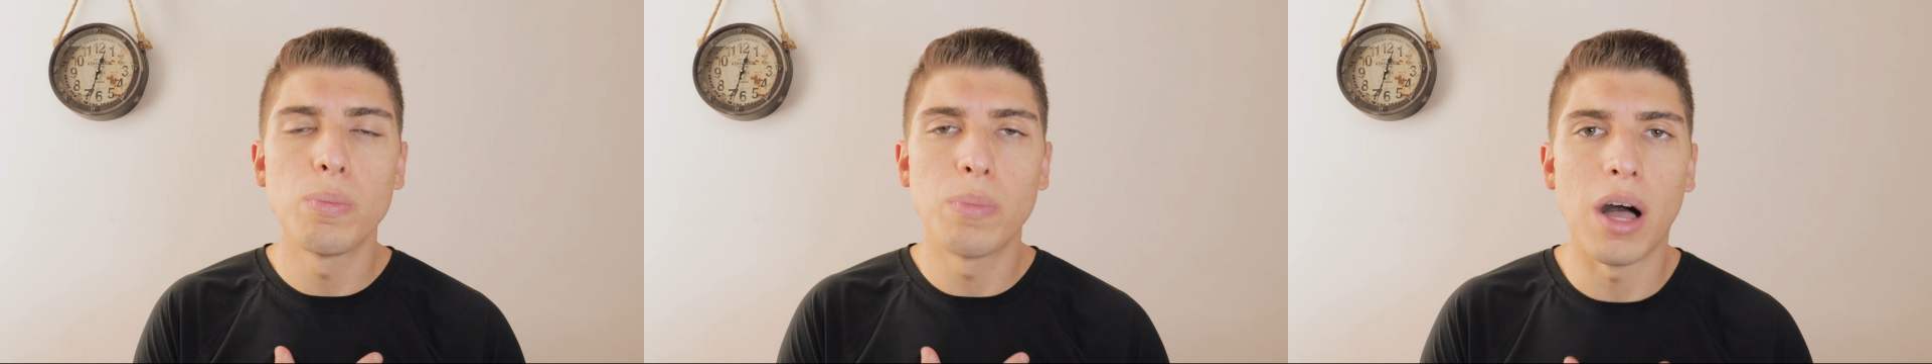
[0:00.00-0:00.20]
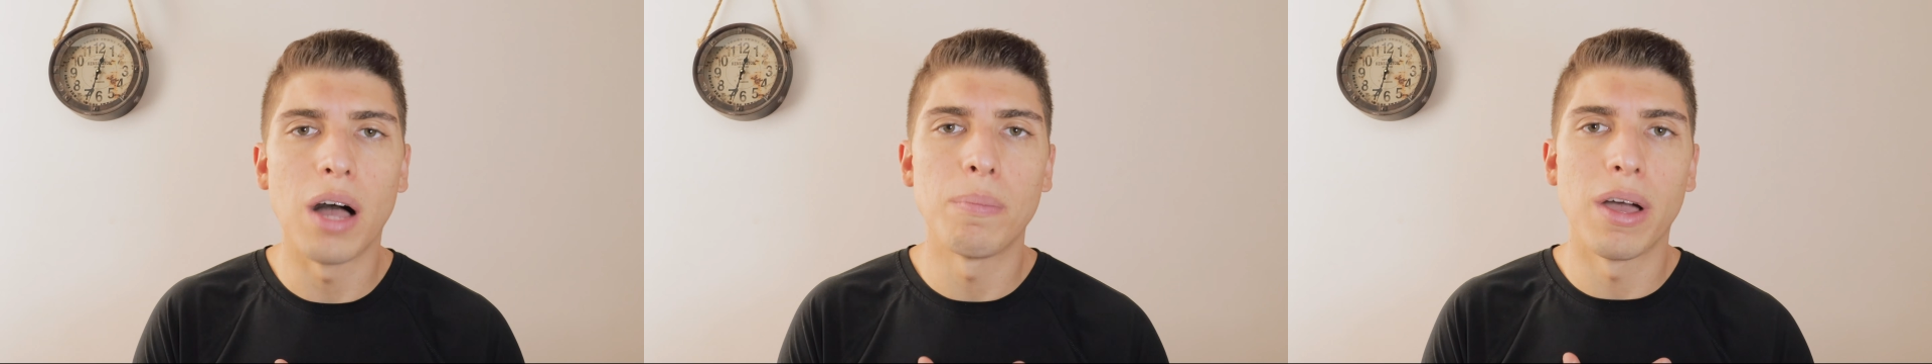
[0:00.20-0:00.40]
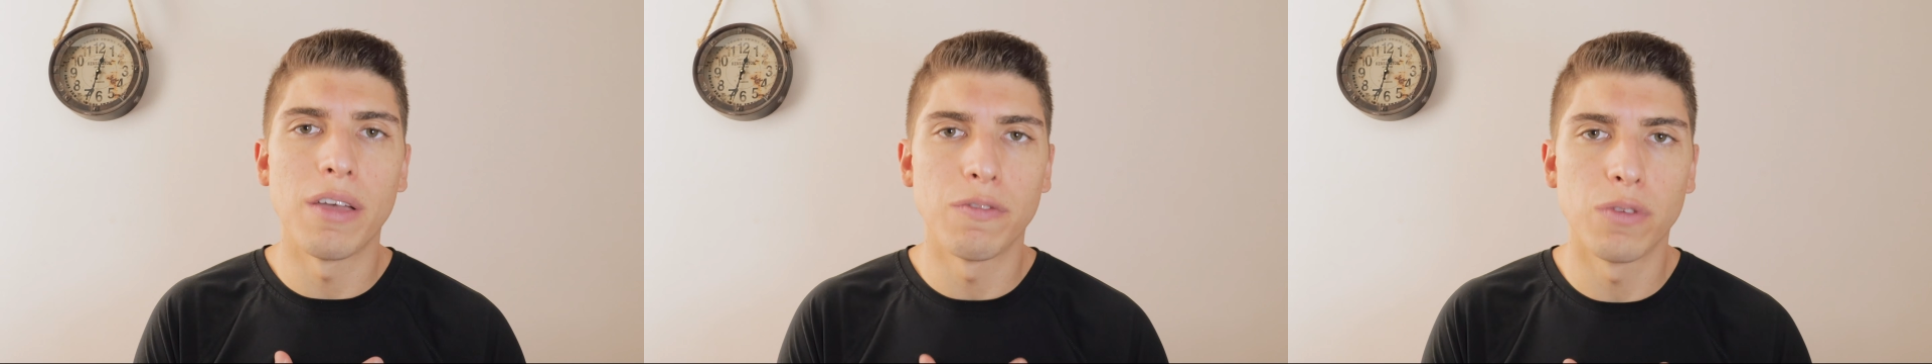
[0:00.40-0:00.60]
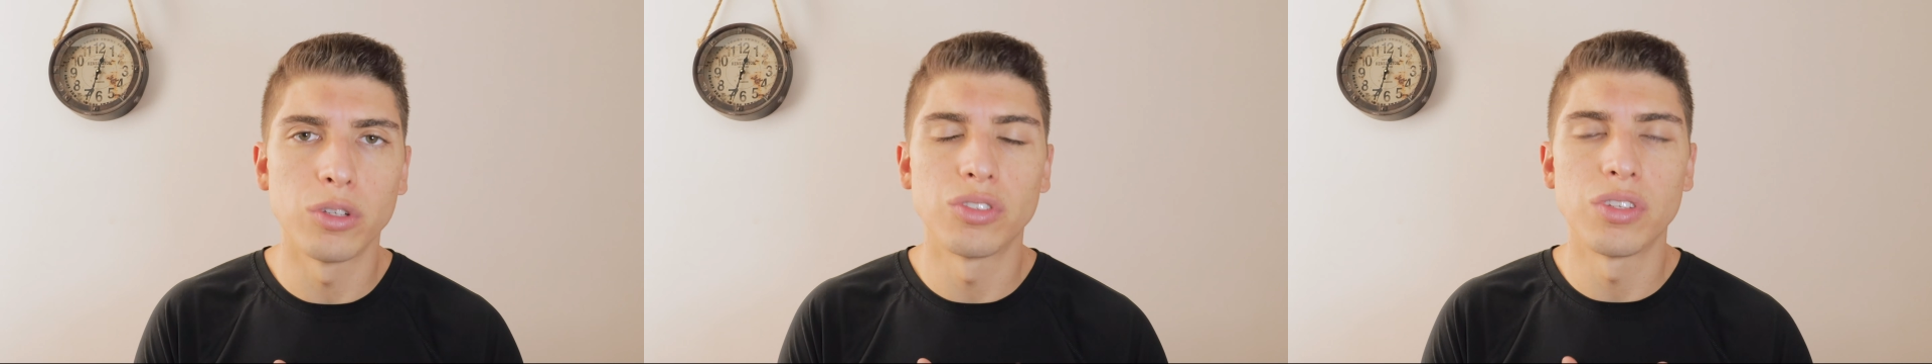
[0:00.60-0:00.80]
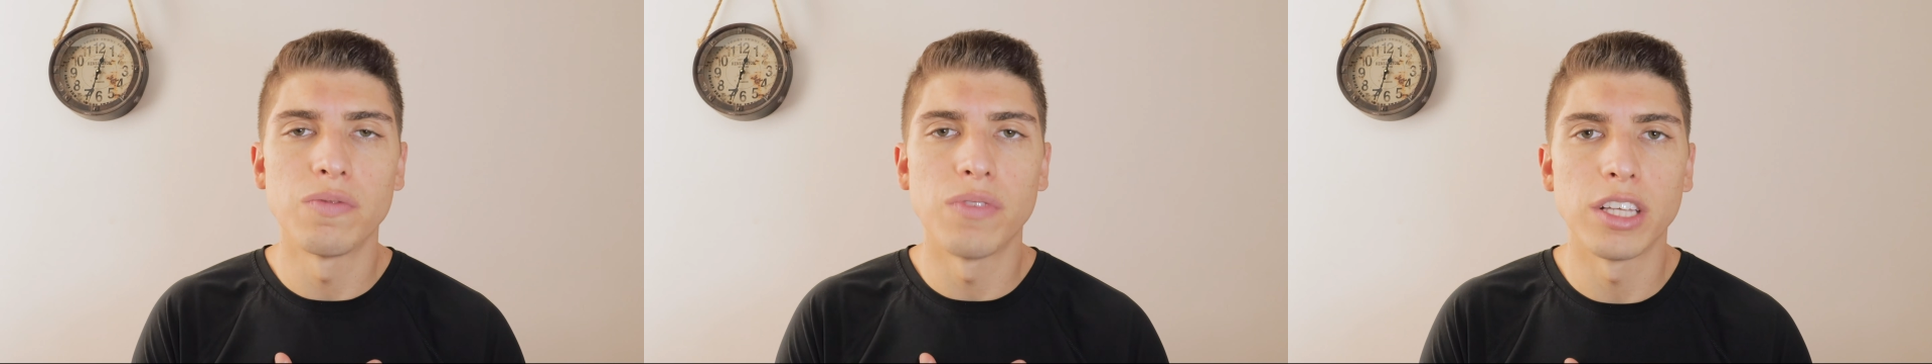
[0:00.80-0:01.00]
bought my
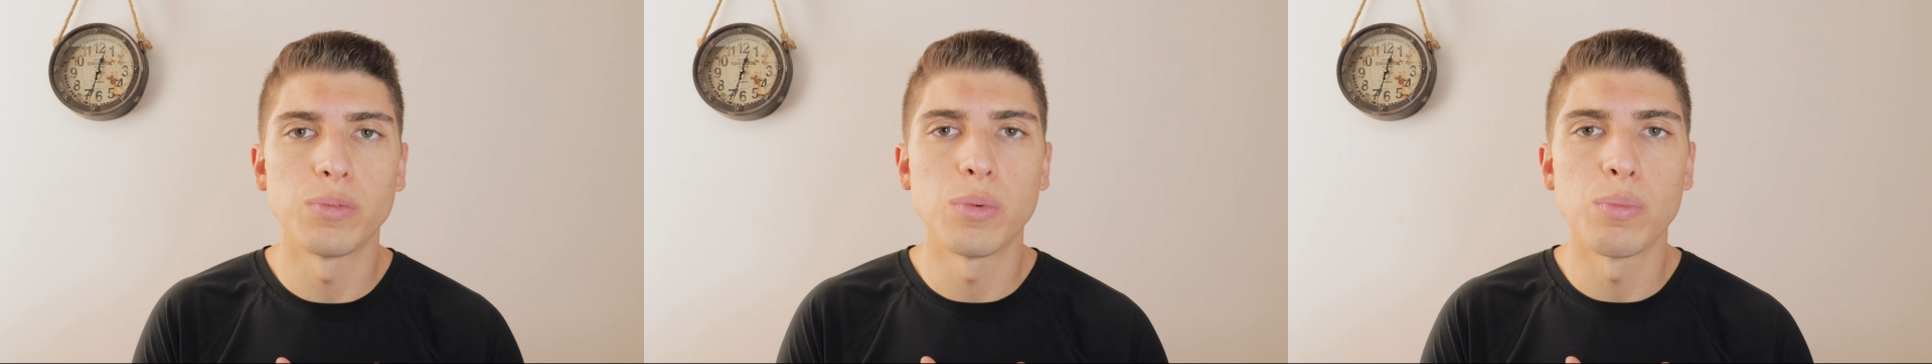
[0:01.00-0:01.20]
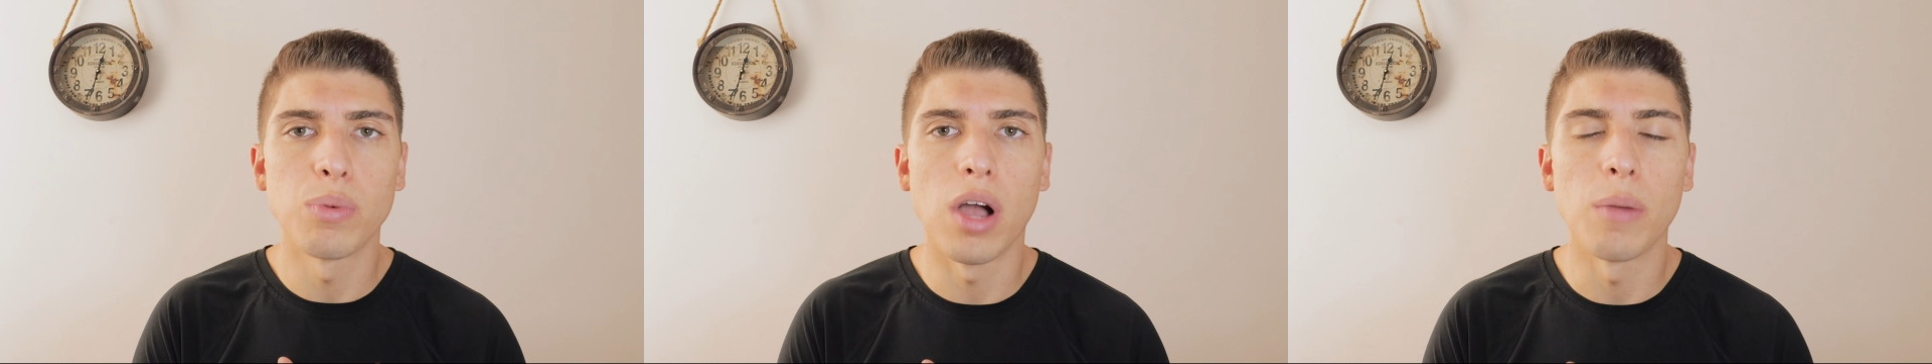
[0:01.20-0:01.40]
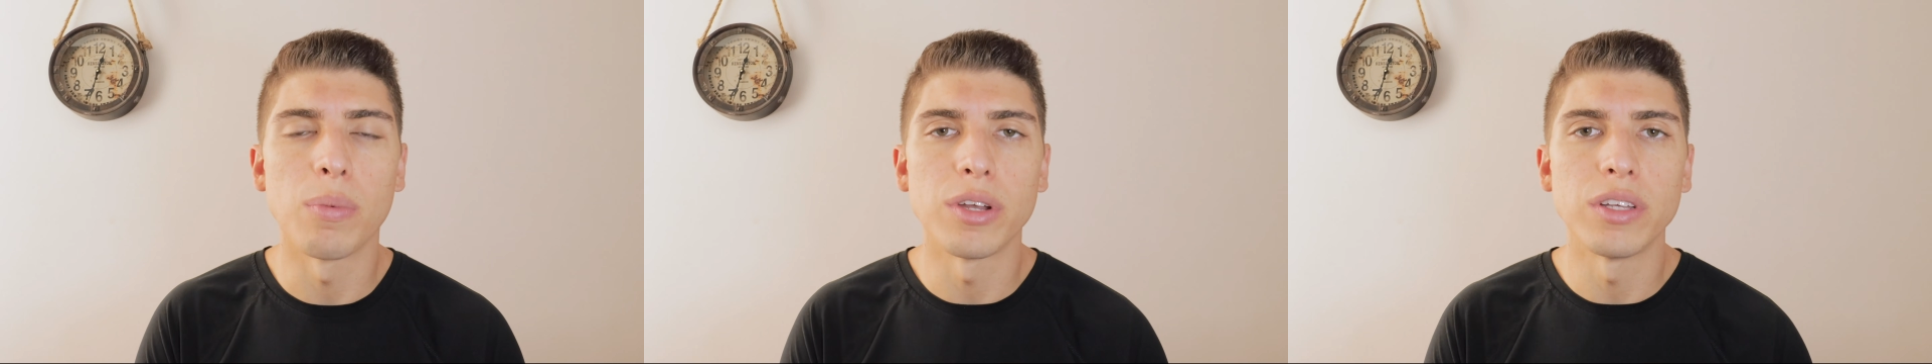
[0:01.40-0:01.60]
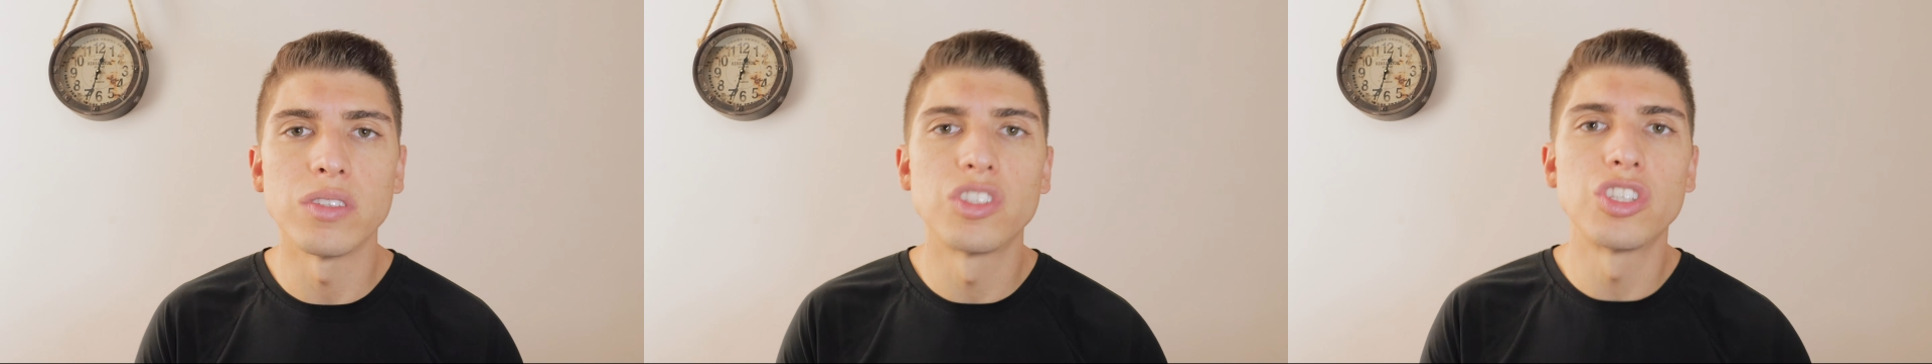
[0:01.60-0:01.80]
first investment property,